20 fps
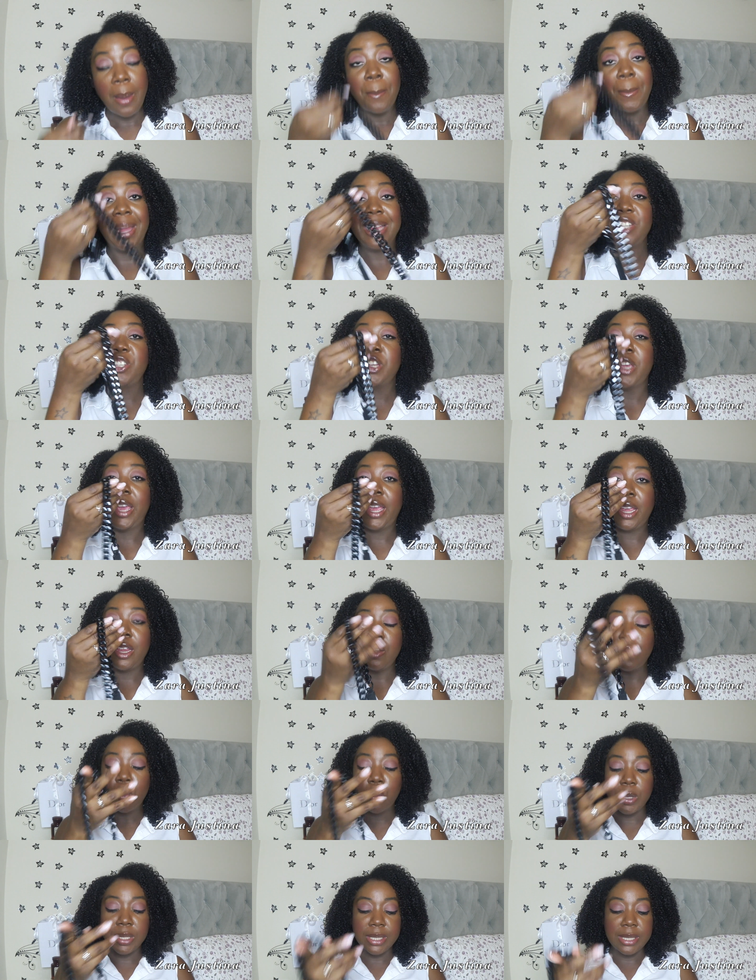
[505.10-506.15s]
My
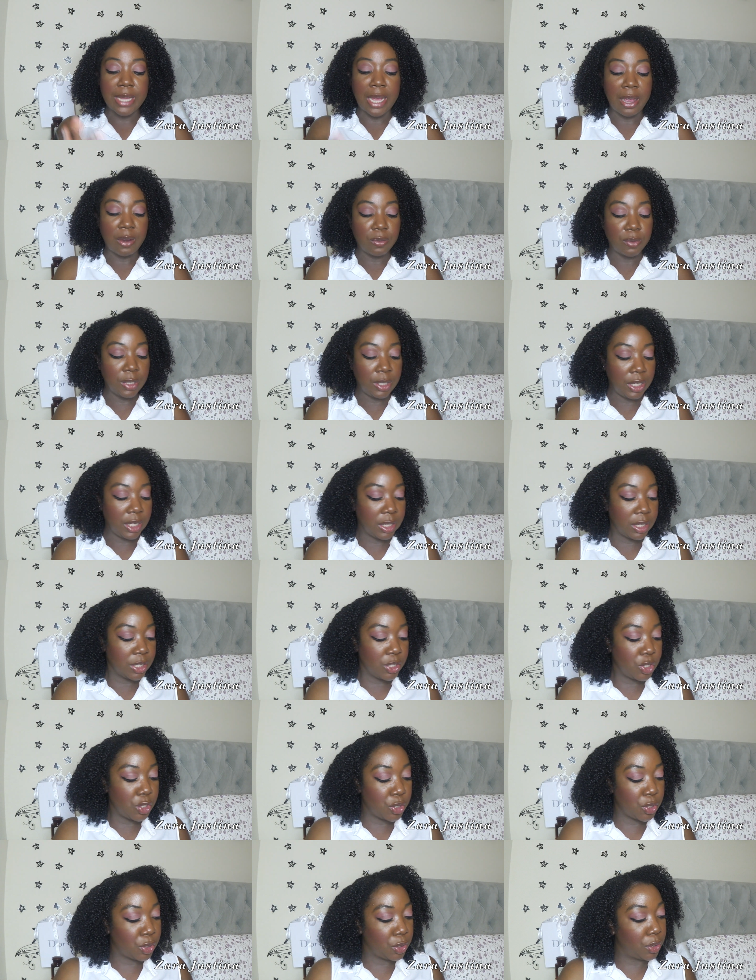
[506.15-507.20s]
chain was not really a
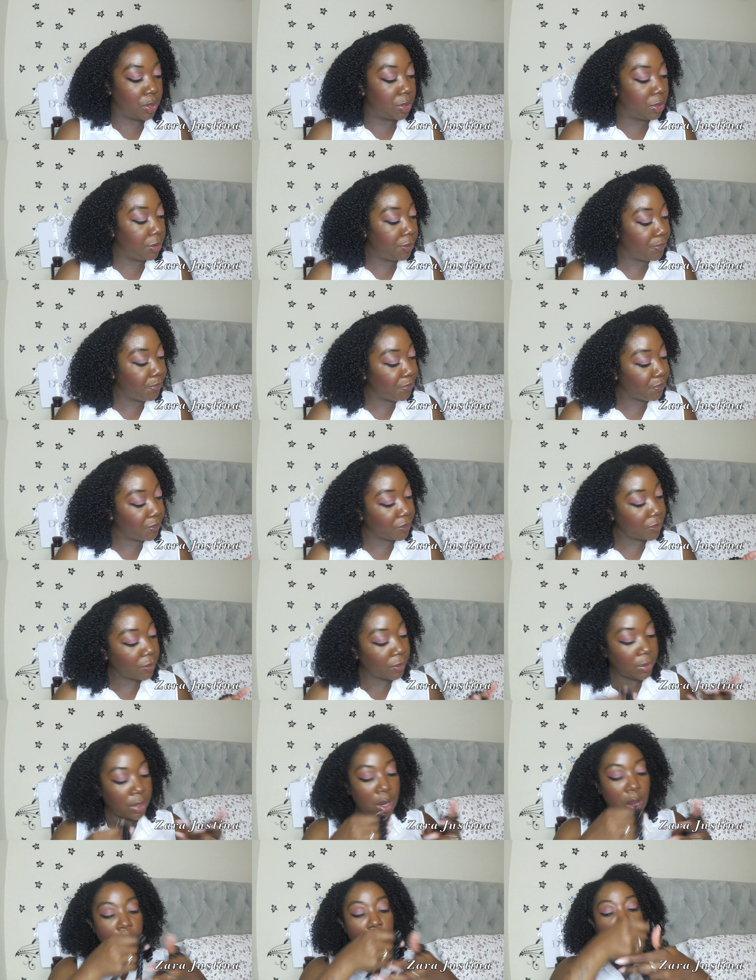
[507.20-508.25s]
concern,
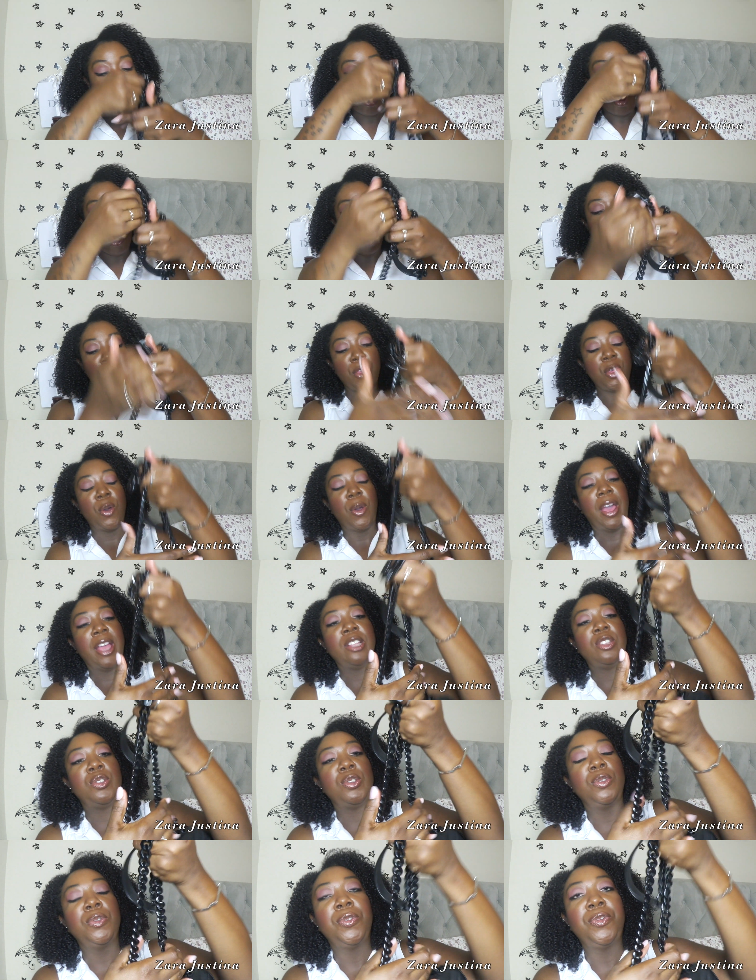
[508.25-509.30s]
although I
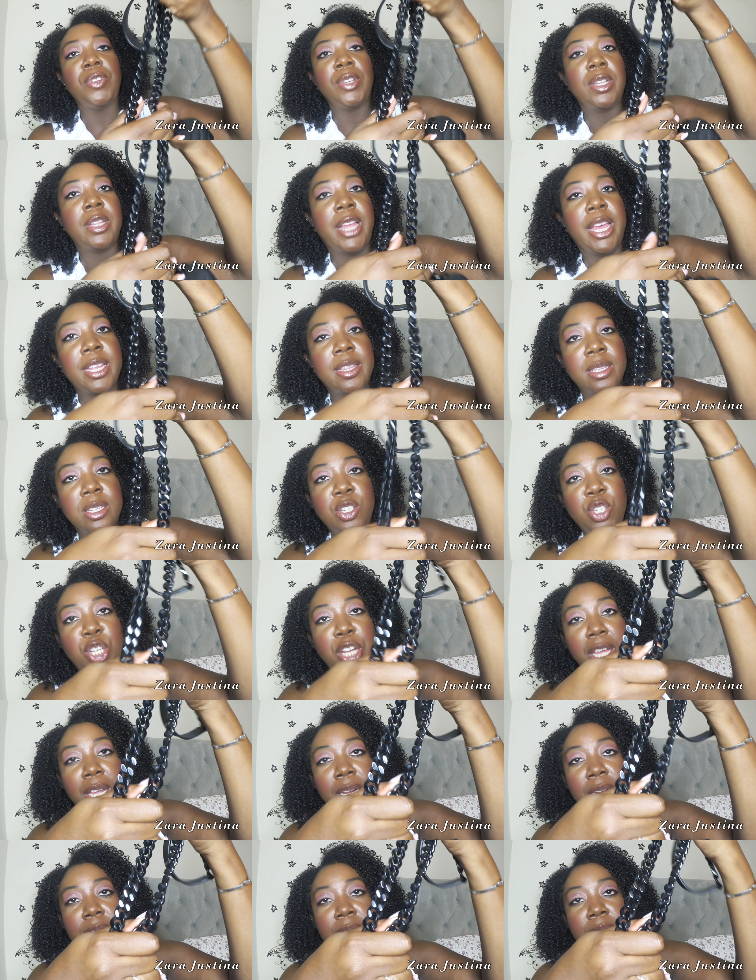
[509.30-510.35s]
do feel like the
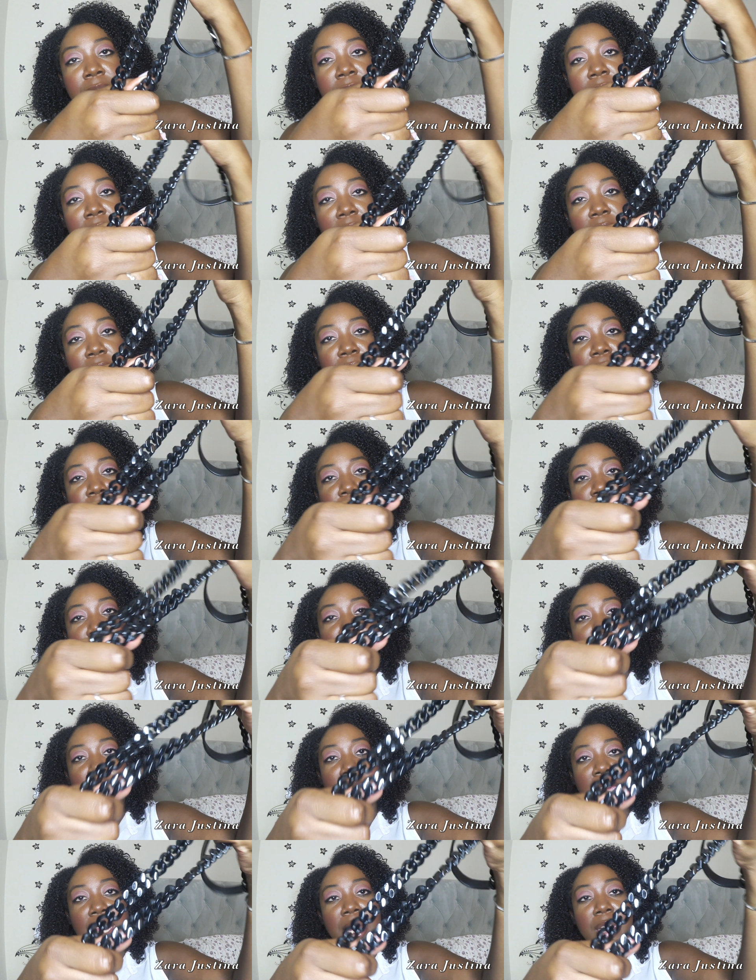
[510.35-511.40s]
chain itself
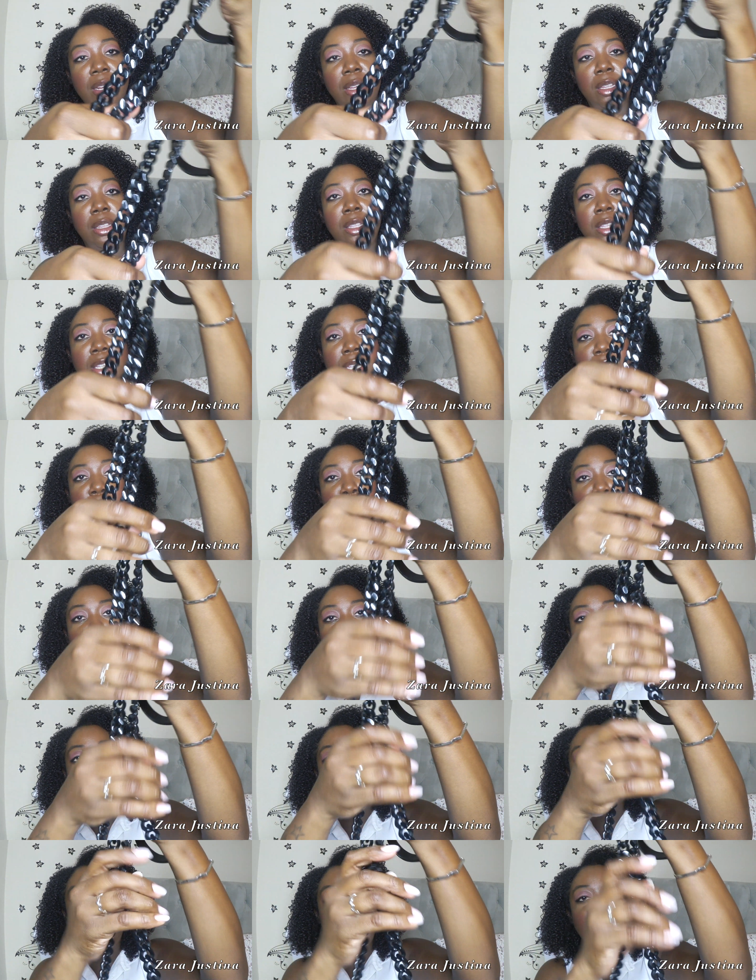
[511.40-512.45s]
again looks
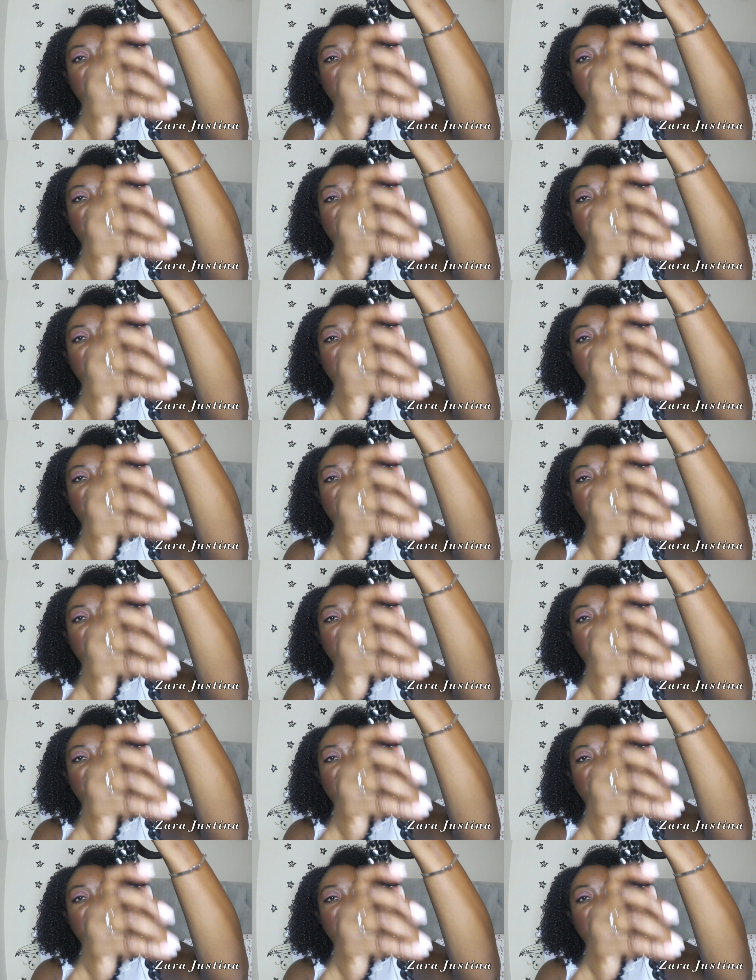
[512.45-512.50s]
pretty